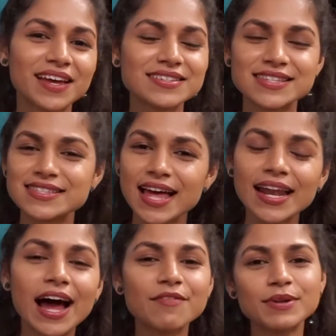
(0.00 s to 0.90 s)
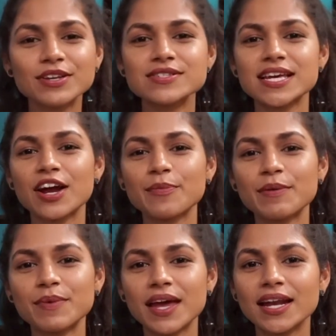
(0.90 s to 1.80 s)
since then I've been using
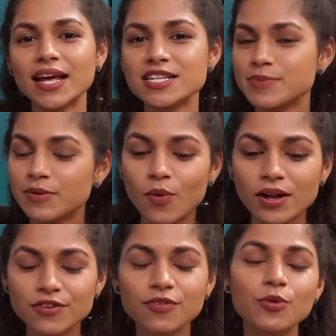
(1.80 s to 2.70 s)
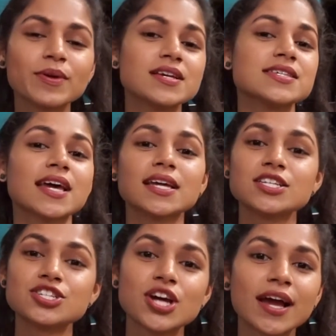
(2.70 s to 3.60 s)
Airbnb and it has been wonderful because I
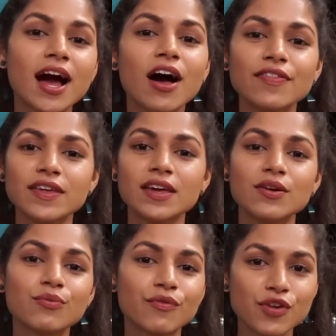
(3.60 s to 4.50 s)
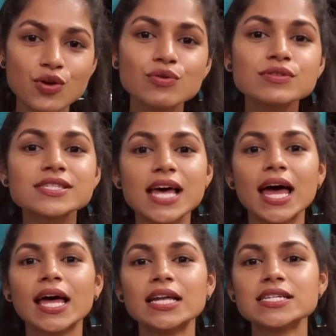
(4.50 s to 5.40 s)
can check out the reviews
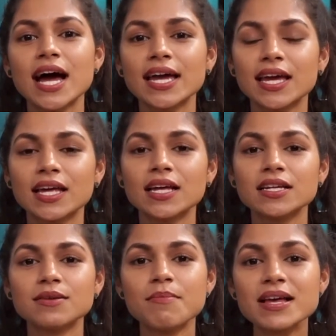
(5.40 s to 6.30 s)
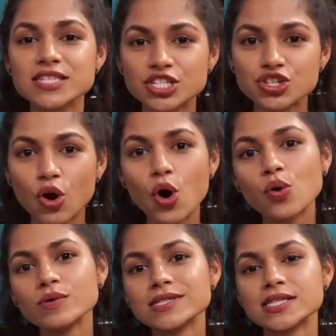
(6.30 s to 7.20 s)
and I can message
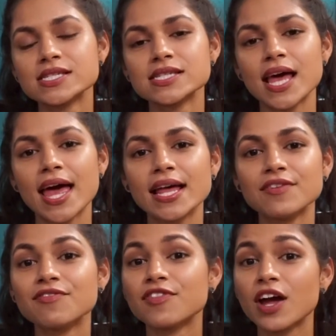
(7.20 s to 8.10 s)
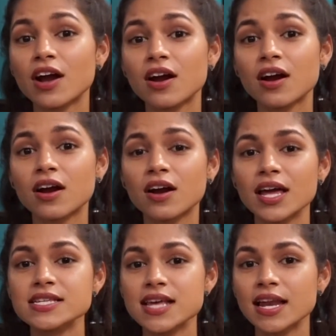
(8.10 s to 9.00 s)
hosts, and if there
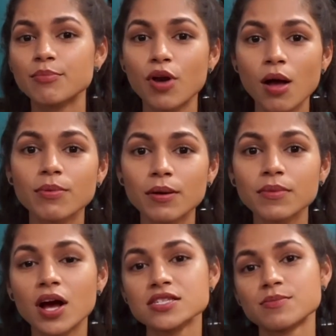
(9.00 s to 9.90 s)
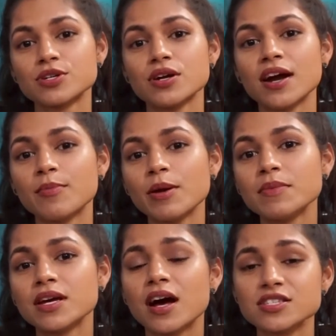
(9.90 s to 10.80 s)
is any problem,
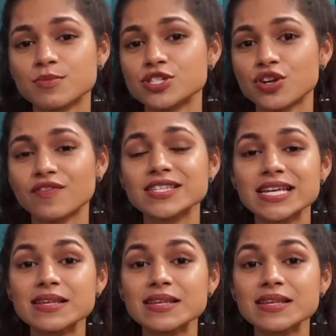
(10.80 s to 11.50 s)
Airbnb customer service is